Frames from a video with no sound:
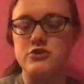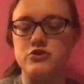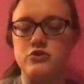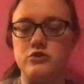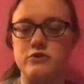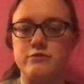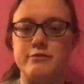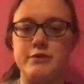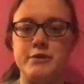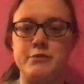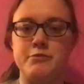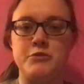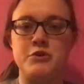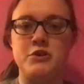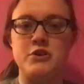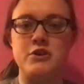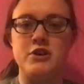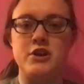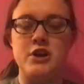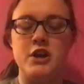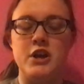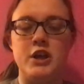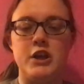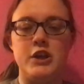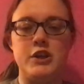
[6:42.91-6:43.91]
Remember,
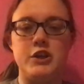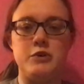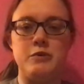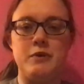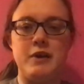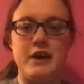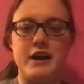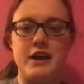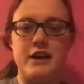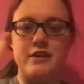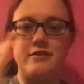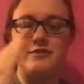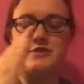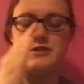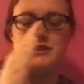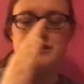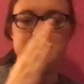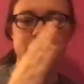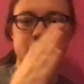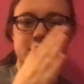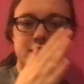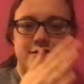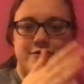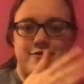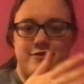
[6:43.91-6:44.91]
you have to
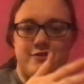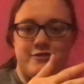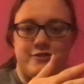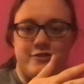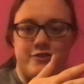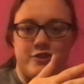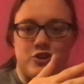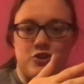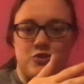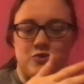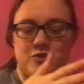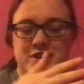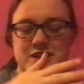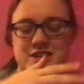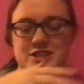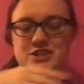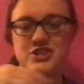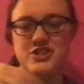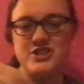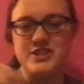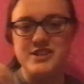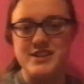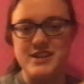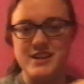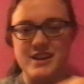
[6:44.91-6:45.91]

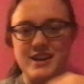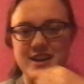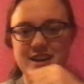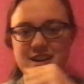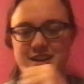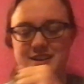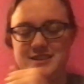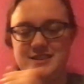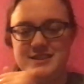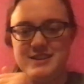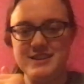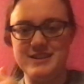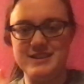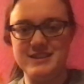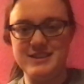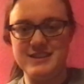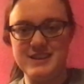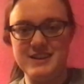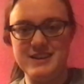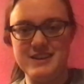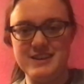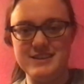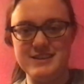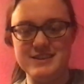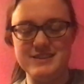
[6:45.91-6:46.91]
differentiate
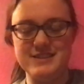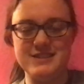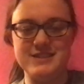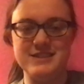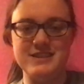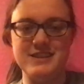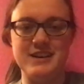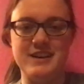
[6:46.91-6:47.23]
these